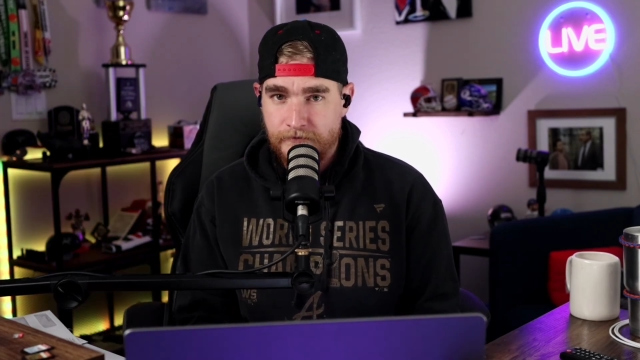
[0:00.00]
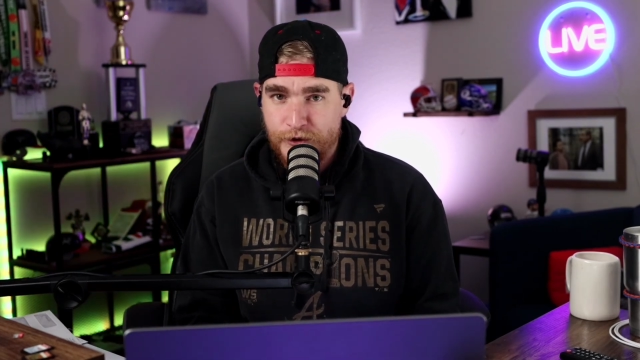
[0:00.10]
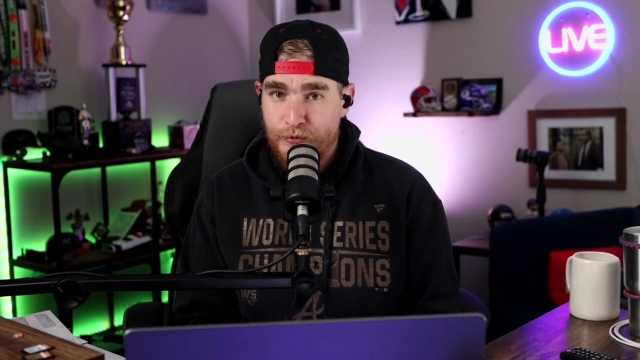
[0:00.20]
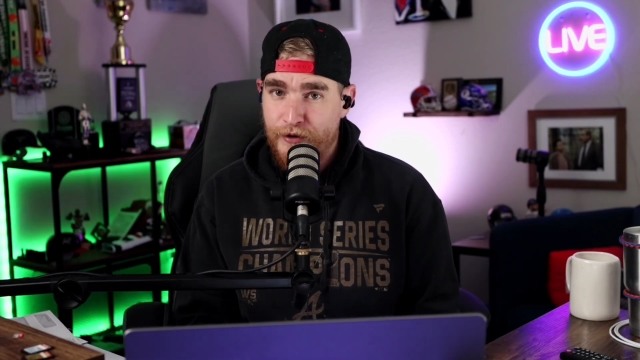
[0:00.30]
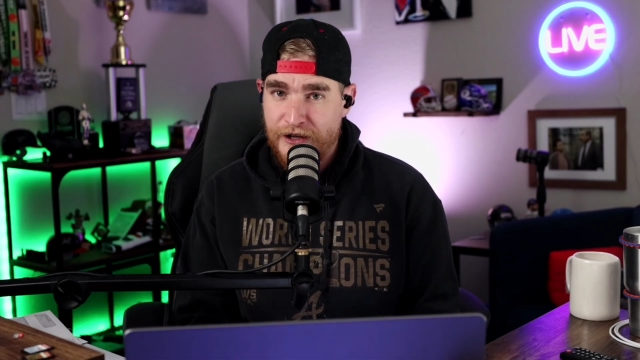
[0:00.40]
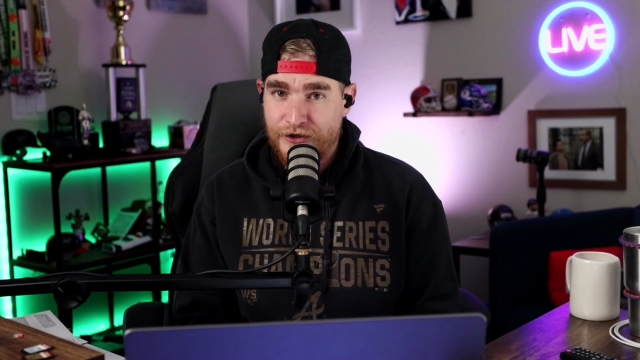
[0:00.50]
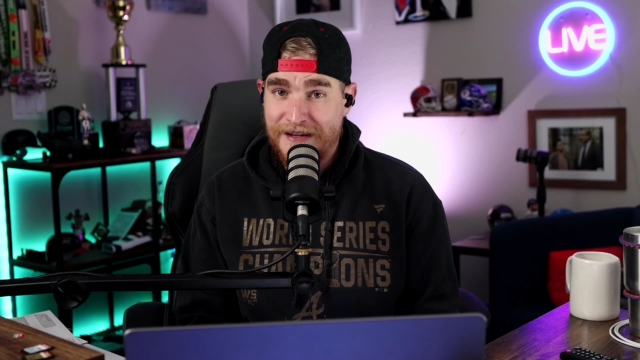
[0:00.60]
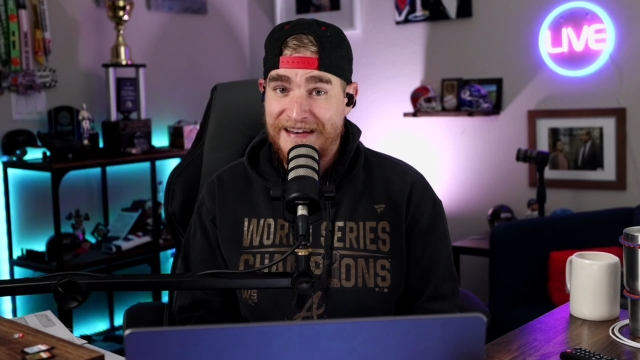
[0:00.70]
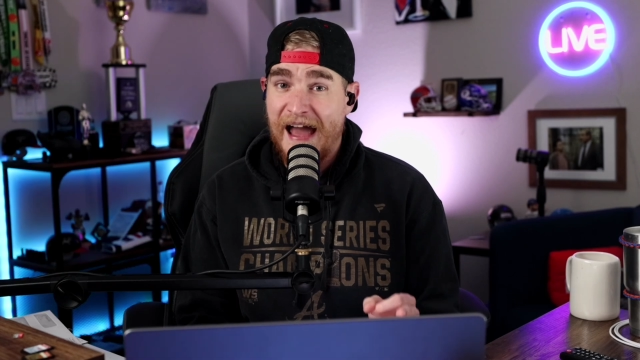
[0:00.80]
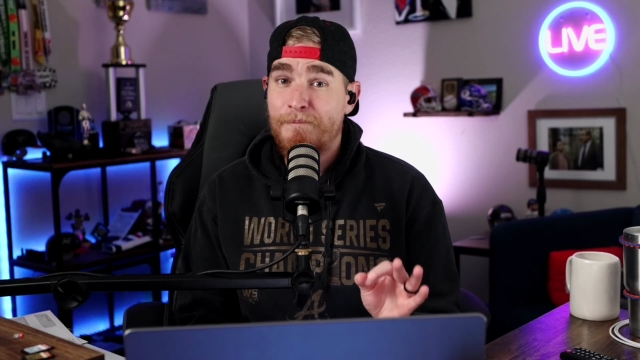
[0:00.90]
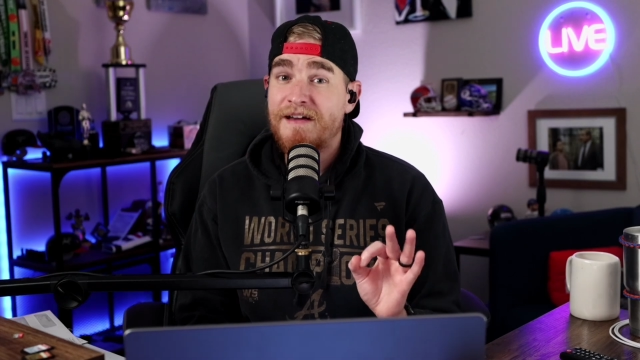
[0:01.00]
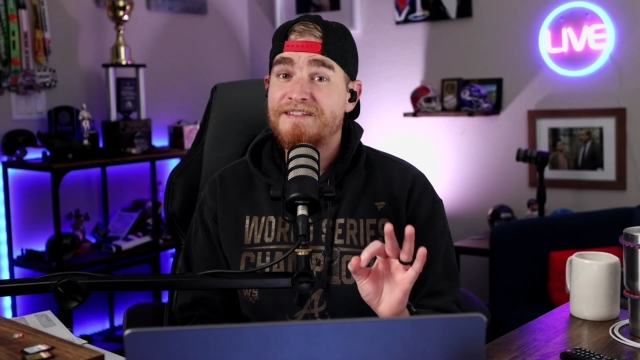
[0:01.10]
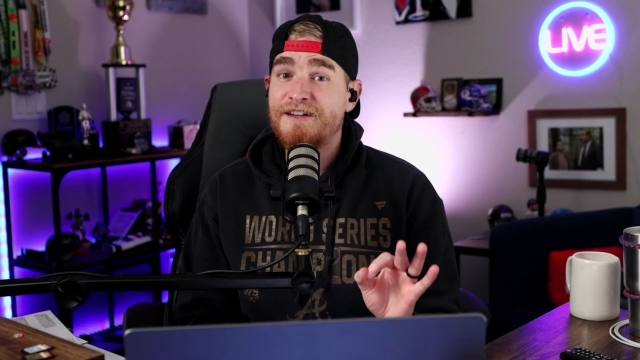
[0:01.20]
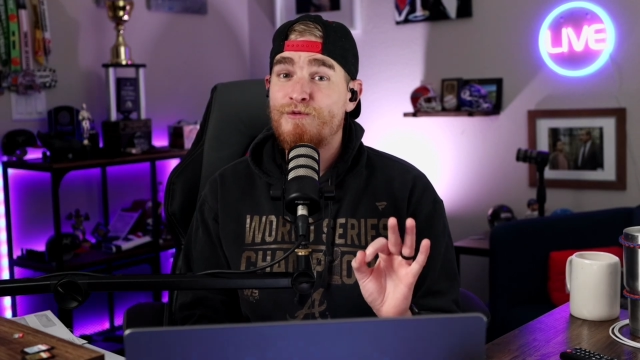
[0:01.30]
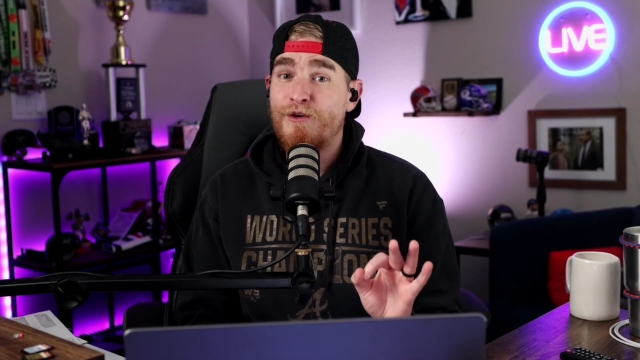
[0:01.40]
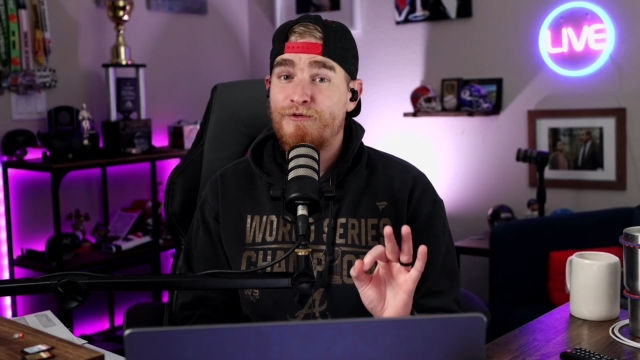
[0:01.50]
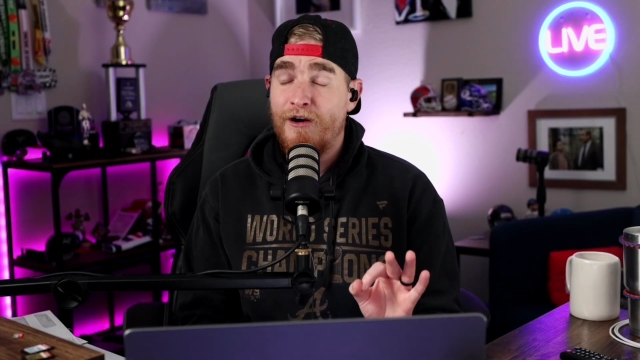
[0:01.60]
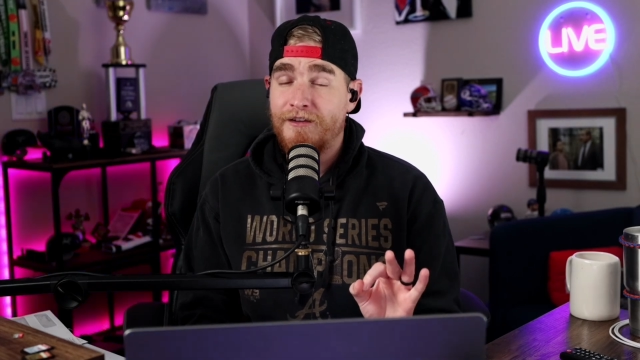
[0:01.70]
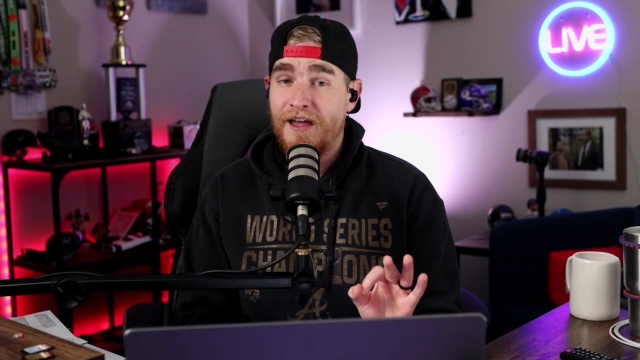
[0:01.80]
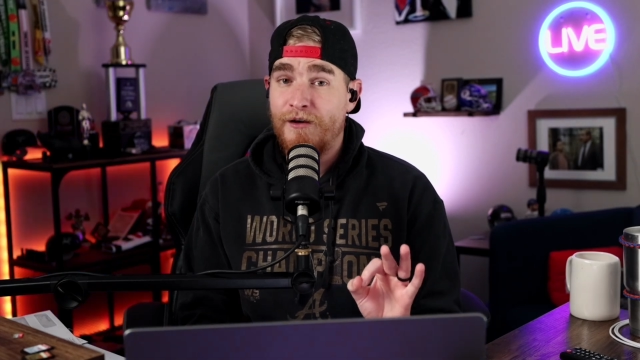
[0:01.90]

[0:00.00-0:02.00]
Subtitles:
Pretty interesting. Not by Steve Wilfong yet,